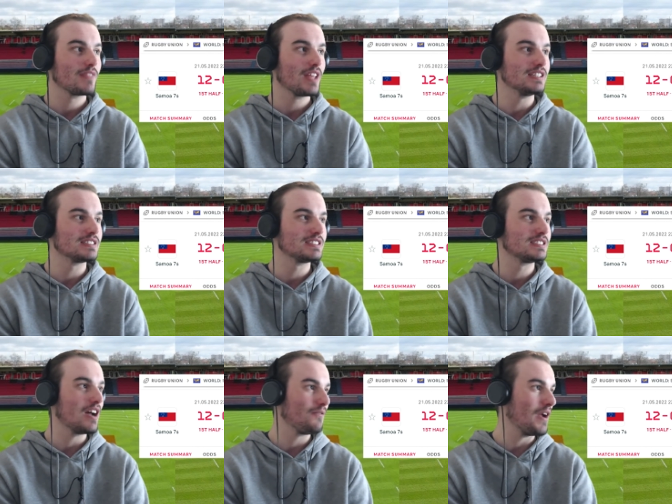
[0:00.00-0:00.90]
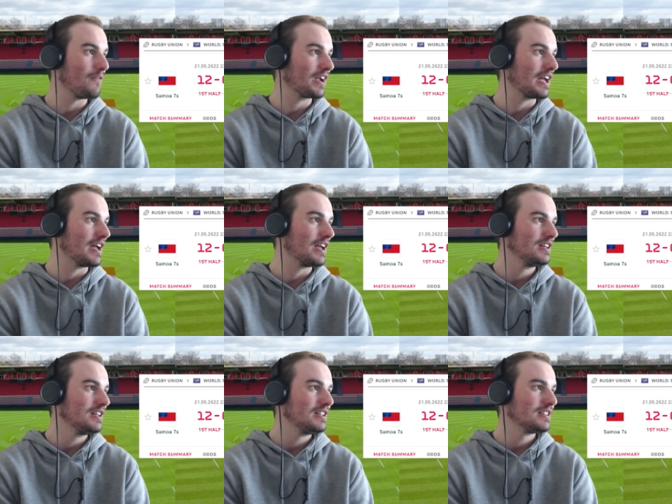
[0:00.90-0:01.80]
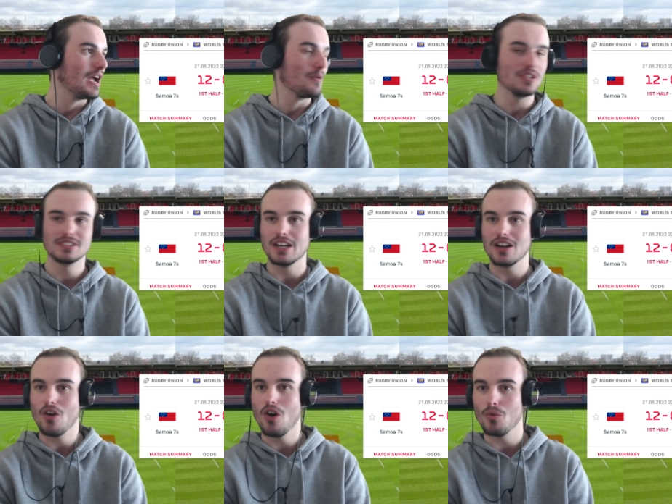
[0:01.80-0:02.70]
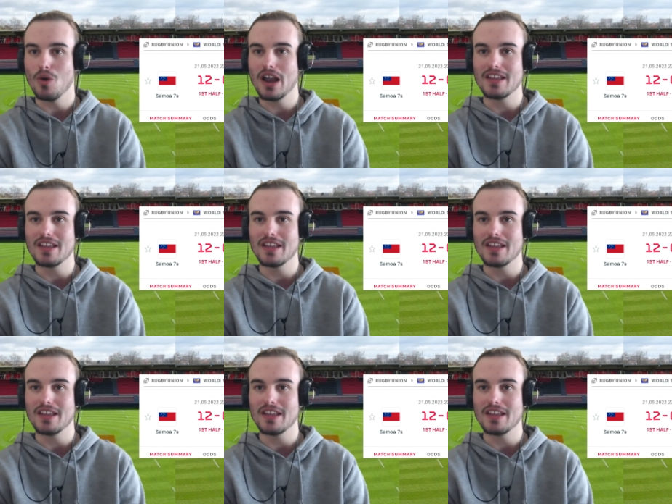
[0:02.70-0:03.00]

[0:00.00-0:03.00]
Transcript: And South Africa, they were sitting on 1.